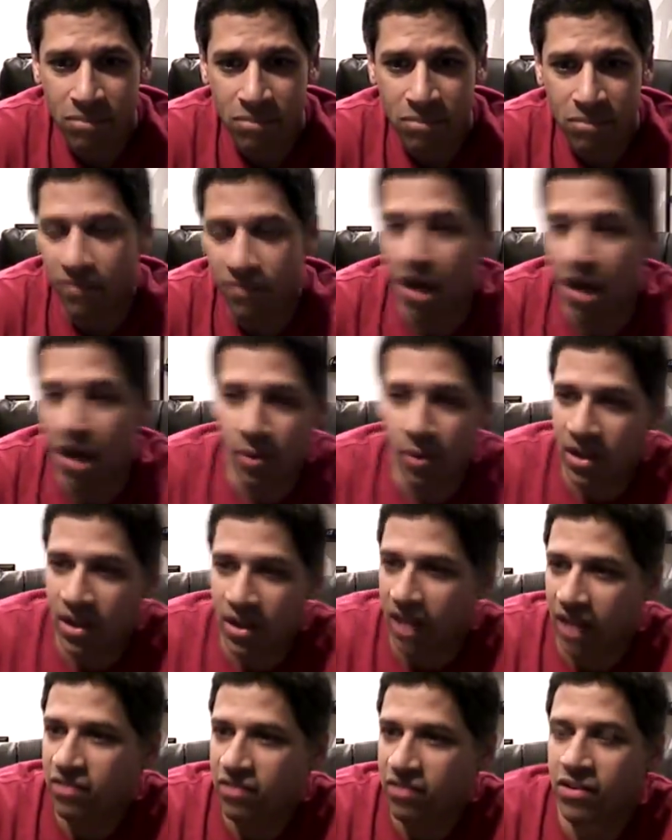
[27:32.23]
If not,
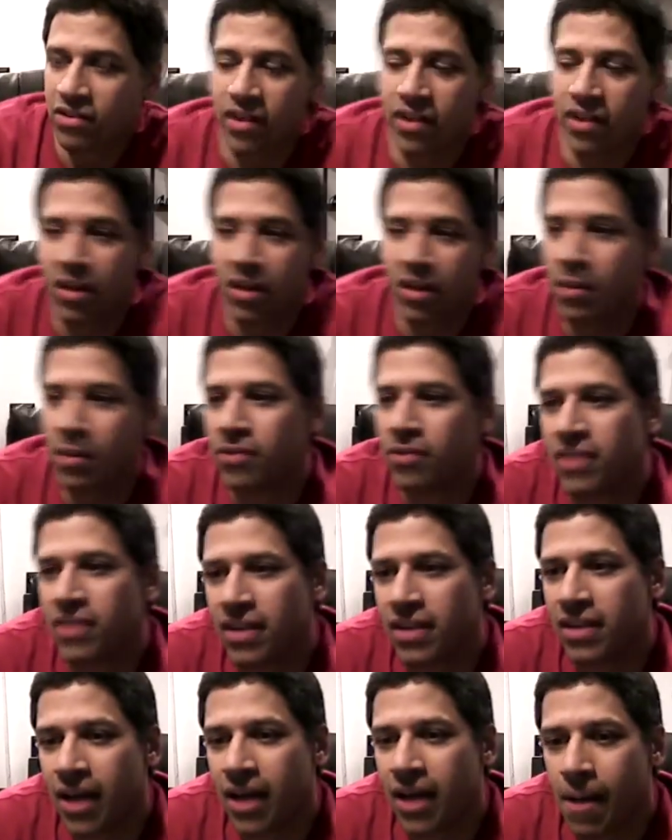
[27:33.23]
I can start talking about
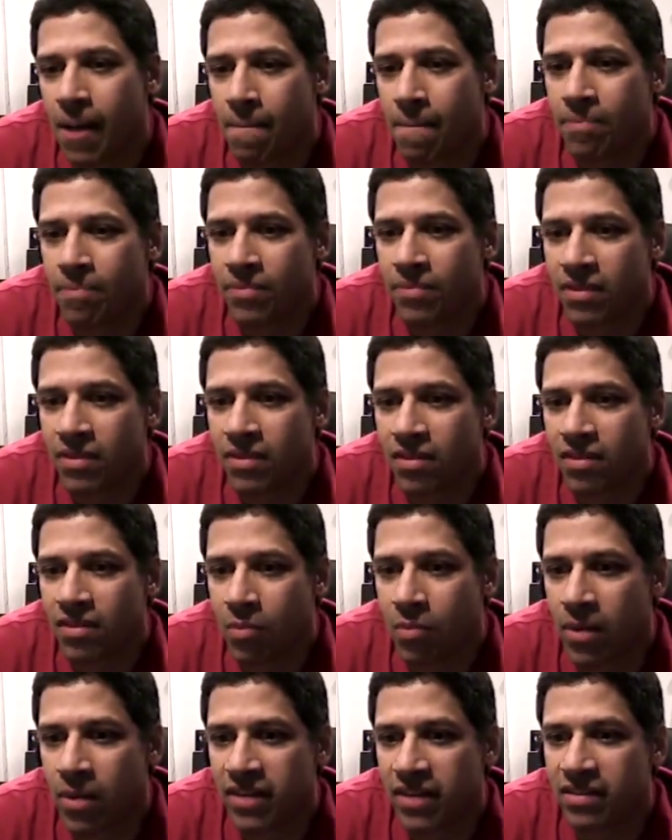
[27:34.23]
the some
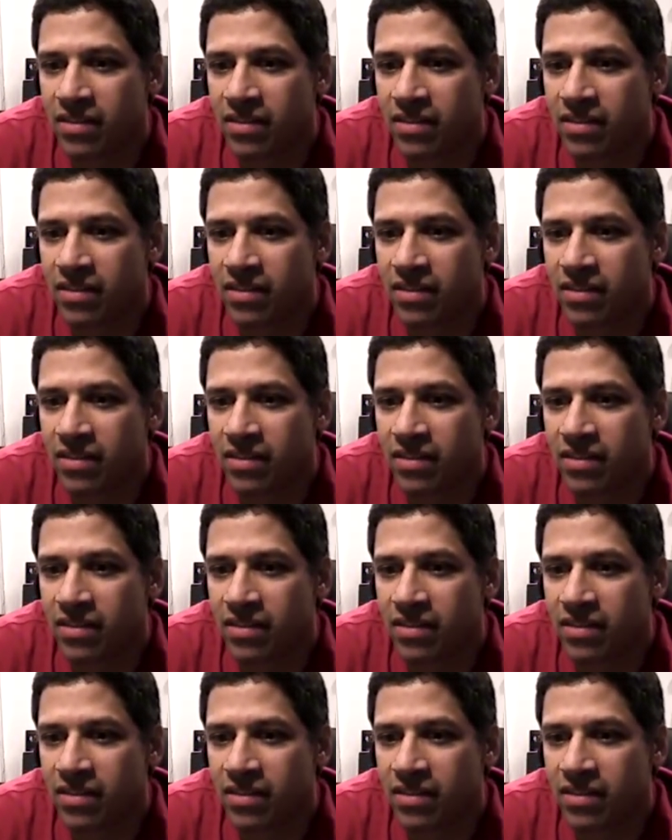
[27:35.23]
of